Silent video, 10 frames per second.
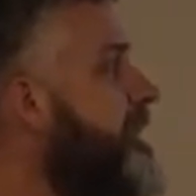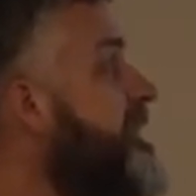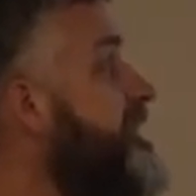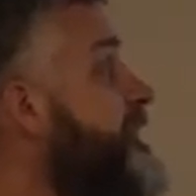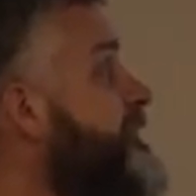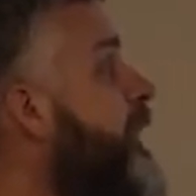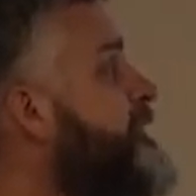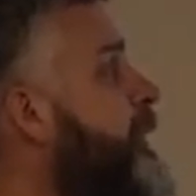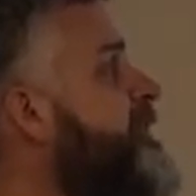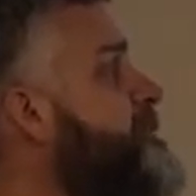He says
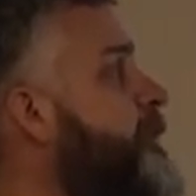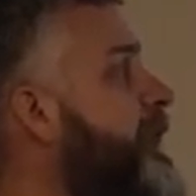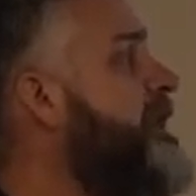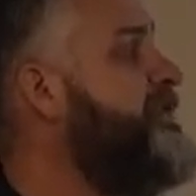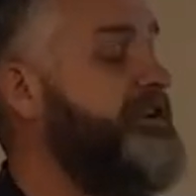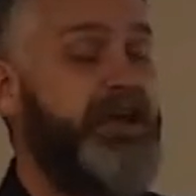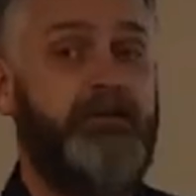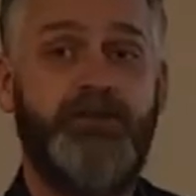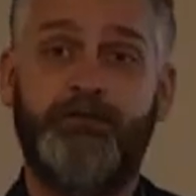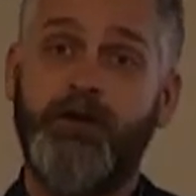also husband and wife tend to
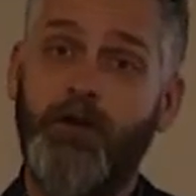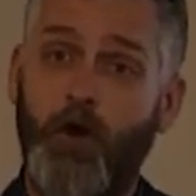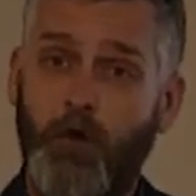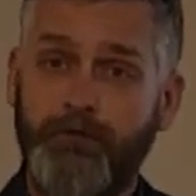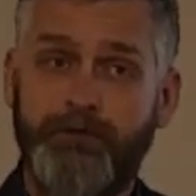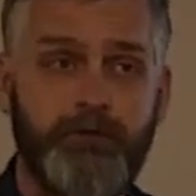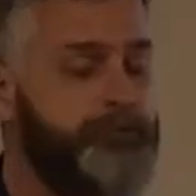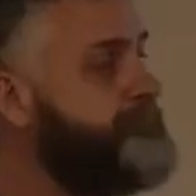have different goals.